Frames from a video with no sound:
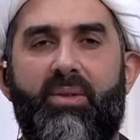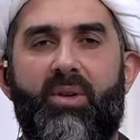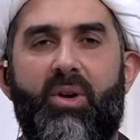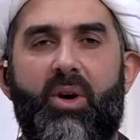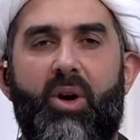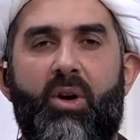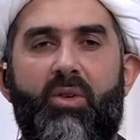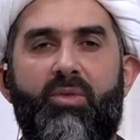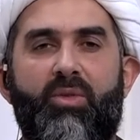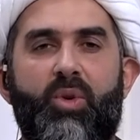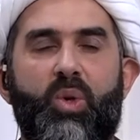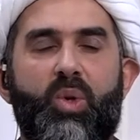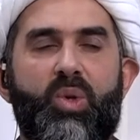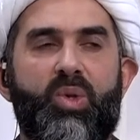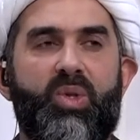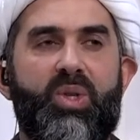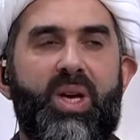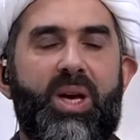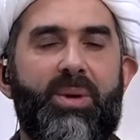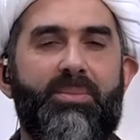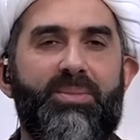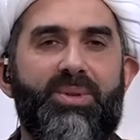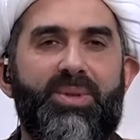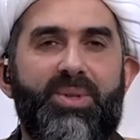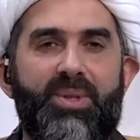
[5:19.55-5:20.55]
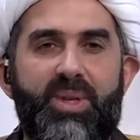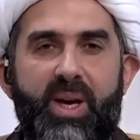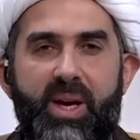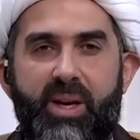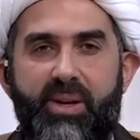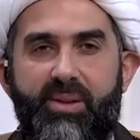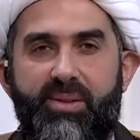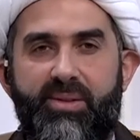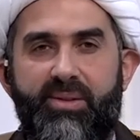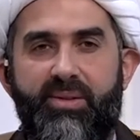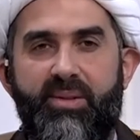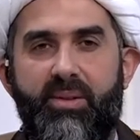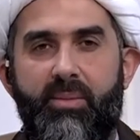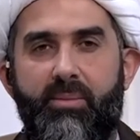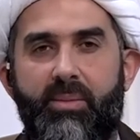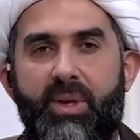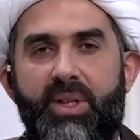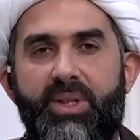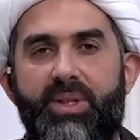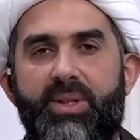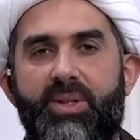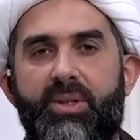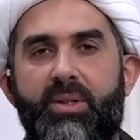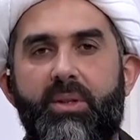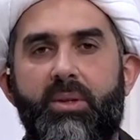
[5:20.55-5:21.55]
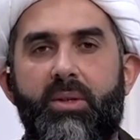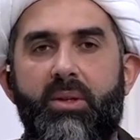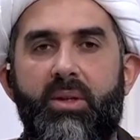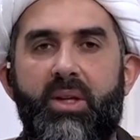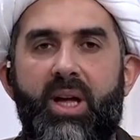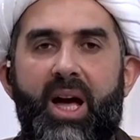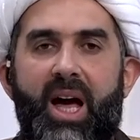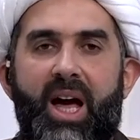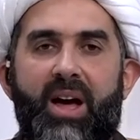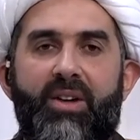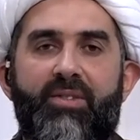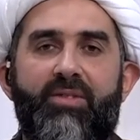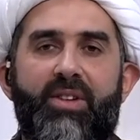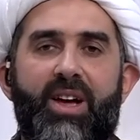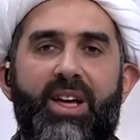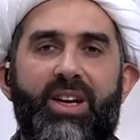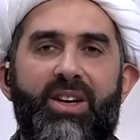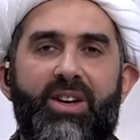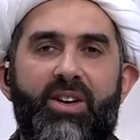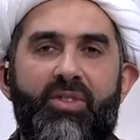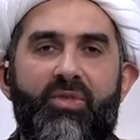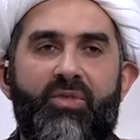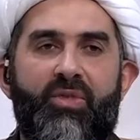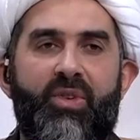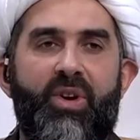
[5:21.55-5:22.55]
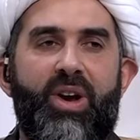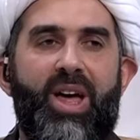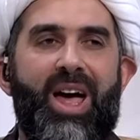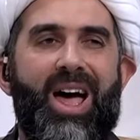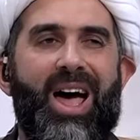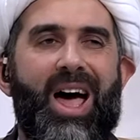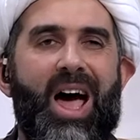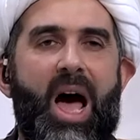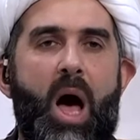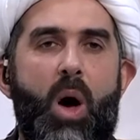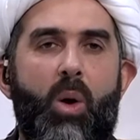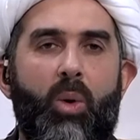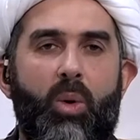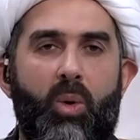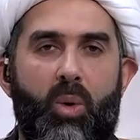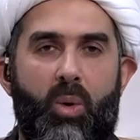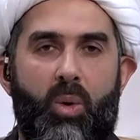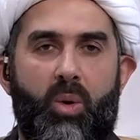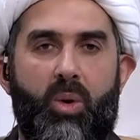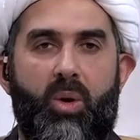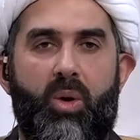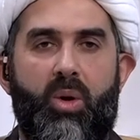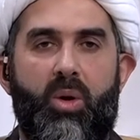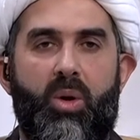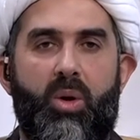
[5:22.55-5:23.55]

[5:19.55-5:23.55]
of your same sect, but still have a different outlook